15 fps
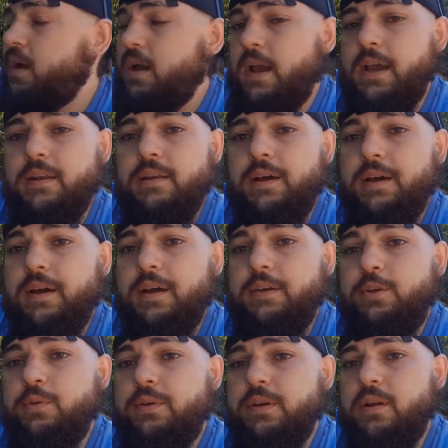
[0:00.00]
and uh,
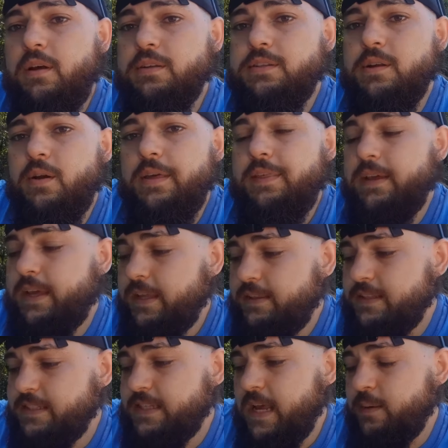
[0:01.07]
you could also i think hit the
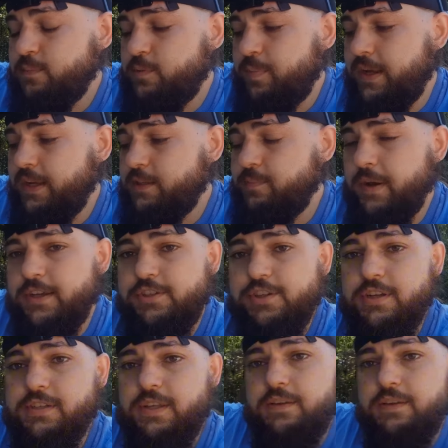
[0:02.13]
same speed by just